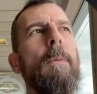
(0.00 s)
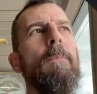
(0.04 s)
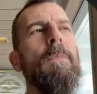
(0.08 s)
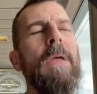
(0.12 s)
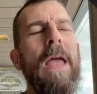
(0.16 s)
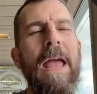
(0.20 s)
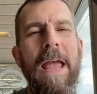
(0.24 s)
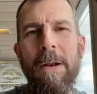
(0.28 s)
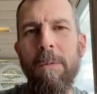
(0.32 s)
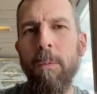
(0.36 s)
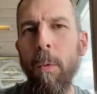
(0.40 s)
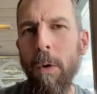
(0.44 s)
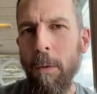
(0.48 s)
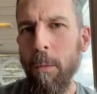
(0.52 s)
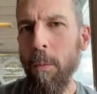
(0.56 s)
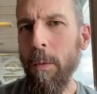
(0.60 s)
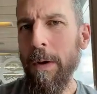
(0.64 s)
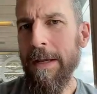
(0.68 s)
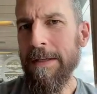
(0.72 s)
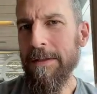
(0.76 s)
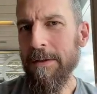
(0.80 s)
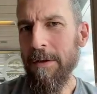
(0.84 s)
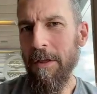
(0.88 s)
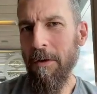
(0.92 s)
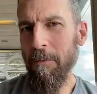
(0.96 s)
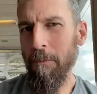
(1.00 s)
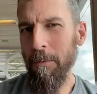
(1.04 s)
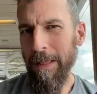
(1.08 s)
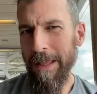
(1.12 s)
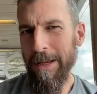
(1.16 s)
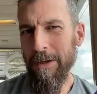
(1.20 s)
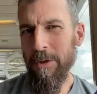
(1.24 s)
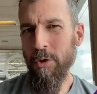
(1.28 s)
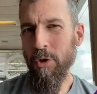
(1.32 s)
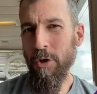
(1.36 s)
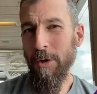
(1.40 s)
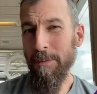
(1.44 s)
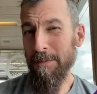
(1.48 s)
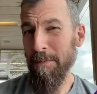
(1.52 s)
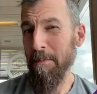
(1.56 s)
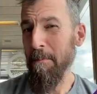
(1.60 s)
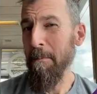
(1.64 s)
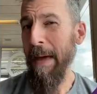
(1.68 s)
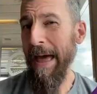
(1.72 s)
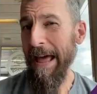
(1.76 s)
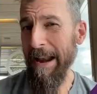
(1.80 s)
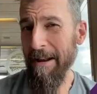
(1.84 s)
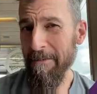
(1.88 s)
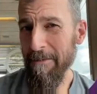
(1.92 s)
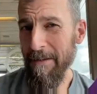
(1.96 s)
in what ways are the relationships
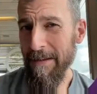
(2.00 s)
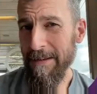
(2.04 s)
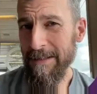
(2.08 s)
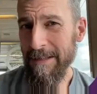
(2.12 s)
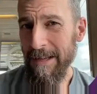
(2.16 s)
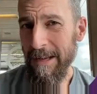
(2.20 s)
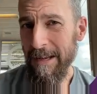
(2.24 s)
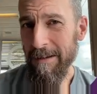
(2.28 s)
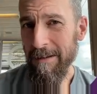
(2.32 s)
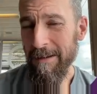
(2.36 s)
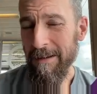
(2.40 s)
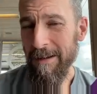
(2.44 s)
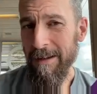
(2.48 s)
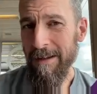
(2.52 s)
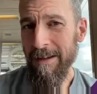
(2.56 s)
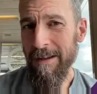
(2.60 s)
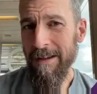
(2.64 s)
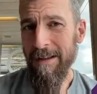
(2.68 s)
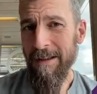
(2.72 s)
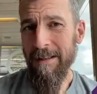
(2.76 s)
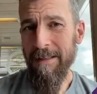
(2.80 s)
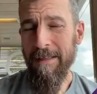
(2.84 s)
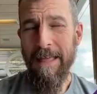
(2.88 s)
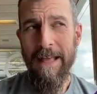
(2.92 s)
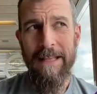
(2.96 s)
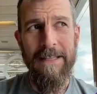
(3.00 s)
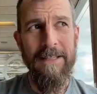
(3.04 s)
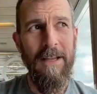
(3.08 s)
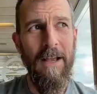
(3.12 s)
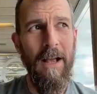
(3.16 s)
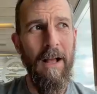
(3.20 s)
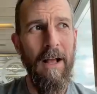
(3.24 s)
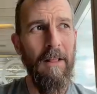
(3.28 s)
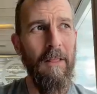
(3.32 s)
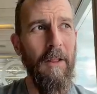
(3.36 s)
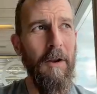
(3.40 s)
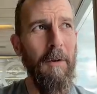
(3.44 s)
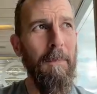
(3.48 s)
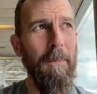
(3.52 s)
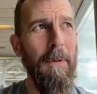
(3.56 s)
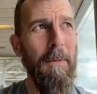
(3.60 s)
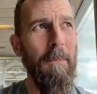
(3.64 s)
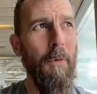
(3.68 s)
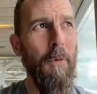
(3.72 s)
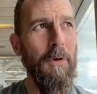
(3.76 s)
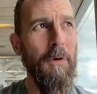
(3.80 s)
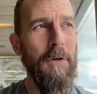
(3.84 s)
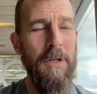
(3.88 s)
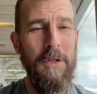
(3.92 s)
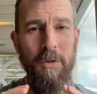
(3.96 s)
manifesting? That's a little bit
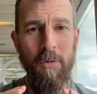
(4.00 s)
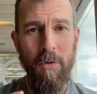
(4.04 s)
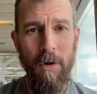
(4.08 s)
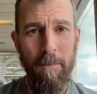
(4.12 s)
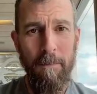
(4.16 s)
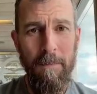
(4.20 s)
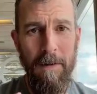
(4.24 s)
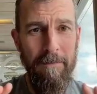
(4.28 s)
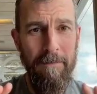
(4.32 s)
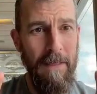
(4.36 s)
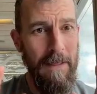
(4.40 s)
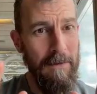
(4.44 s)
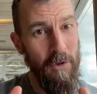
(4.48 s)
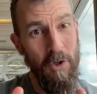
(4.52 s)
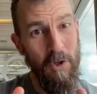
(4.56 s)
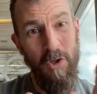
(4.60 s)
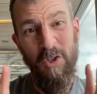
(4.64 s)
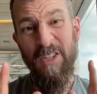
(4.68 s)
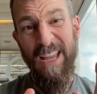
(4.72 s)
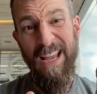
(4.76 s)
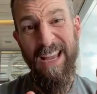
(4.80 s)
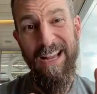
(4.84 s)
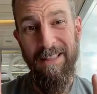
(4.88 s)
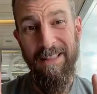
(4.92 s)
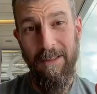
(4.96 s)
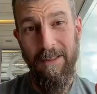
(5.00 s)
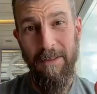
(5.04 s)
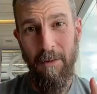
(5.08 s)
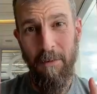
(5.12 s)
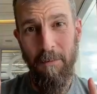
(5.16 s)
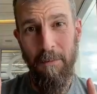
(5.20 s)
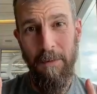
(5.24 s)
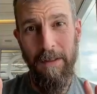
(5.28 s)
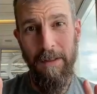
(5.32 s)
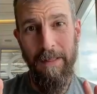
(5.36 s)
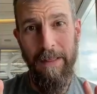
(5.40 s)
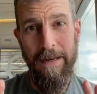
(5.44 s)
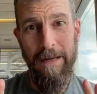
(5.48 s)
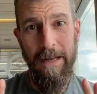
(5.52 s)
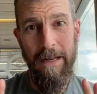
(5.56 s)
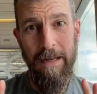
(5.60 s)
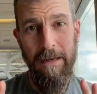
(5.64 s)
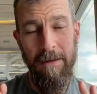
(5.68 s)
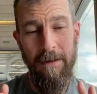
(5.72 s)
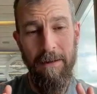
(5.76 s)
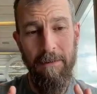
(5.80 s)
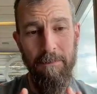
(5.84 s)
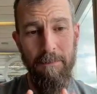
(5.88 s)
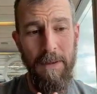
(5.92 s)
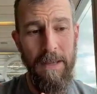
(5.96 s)
more descriptive than just saying that they're
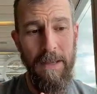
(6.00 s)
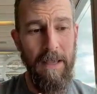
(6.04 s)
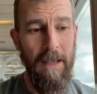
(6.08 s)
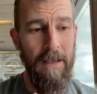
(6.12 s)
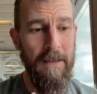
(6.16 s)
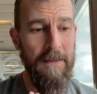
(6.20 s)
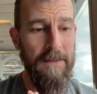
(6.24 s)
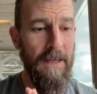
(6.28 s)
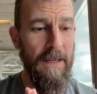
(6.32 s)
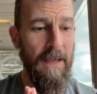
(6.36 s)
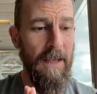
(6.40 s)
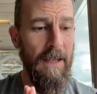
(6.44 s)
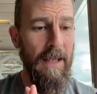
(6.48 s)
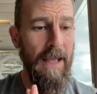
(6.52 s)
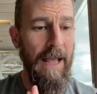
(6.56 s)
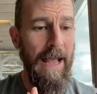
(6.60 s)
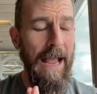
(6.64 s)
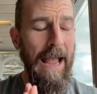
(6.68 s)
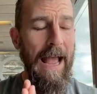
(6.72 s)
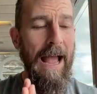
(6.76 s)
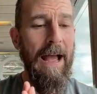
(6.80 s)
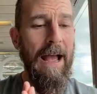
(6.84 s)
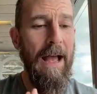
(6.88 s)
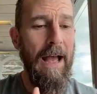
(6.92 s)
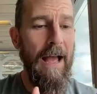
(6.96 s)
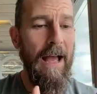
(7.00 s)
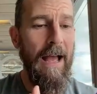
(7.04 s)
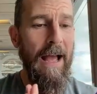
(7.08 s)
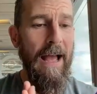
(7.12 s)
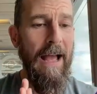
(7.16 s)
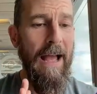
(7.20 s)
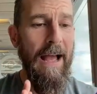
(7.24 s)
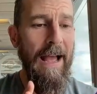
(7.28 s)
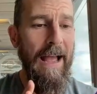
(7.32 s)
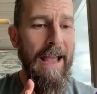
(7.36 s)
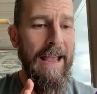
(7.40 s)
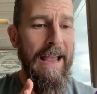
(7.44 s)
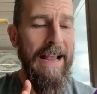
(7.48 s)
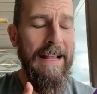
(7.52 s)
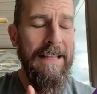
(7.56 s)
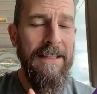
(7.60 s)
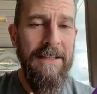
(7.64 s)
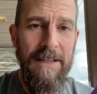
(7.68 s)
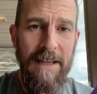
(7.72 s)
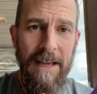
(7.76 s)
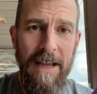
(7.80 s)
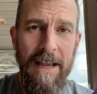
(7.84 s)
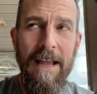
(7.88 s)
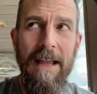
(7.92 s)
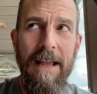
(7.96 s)
related, because
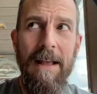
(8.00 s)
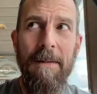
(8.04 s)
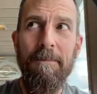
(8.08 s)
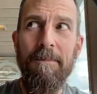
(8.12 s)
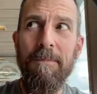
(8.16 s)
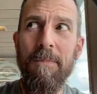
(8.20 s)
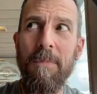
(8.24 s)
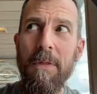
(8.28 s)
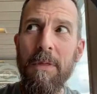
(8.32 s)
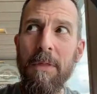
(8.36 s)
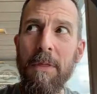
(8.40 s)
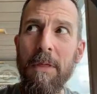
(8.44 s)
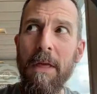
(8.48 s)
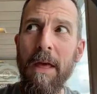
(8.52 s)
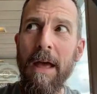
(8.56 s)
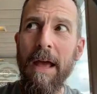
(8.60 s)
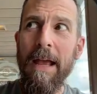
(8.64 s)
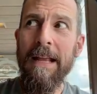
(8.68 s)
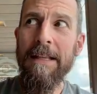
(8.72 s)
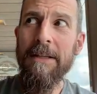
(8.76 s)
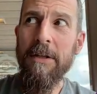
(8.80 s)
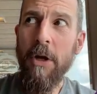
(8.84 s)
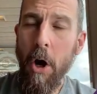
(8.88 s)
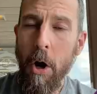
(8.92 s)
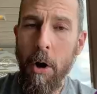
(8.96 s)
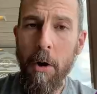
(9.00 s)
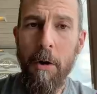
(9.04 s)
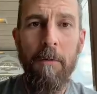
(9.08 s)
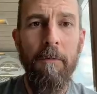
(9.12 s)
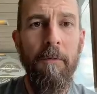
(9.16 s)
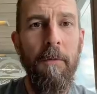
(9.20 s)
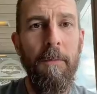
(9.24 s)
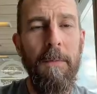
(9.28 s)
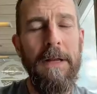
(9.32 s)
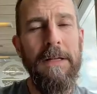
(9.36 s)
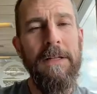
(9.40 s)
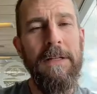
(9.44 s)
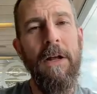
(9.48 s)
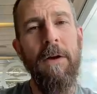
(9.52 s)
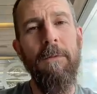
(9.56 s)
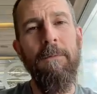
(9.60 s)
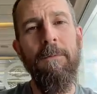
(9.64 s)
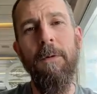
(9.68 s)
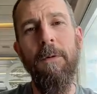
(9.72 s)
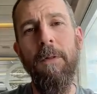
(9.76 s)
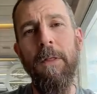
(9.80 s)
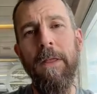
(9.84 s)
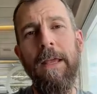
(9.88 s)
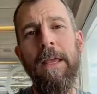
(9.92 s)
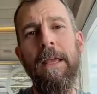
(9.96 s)
it's hard for me to
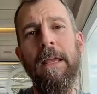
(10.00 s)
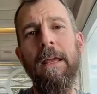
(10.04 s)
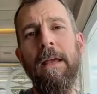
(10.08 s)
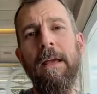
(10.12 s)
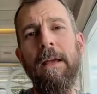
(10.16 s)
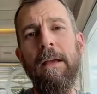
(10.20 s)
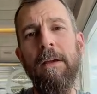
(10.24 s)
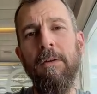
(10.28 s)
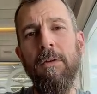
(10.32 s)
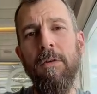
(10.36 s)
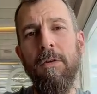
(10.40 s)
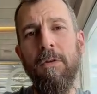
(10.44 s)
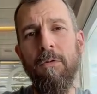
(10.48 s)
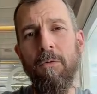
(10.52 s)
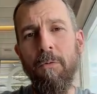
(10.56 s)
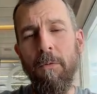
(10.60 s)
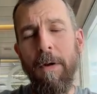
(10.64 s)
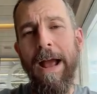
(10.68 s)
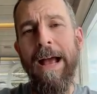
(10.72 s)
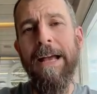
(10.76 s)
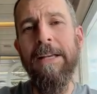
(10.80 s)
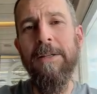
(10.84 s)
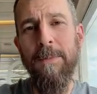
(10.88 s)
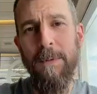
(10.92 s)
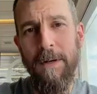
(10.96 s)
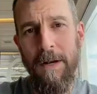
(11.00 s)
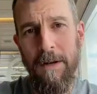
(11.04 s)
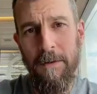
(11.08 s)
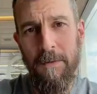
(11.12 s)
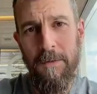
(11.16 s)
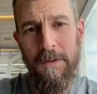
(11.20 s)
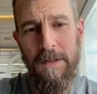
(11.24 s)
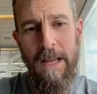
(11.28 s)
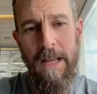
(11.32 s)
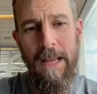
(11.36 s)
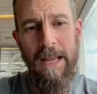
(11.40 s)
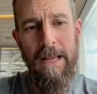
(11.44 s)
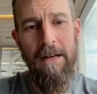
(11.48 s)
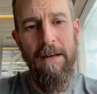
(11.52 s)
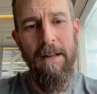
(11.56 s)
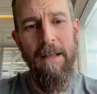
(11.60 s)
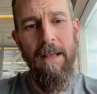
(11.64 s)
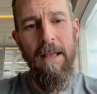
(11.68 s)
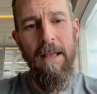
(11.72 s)
fully grasp and understand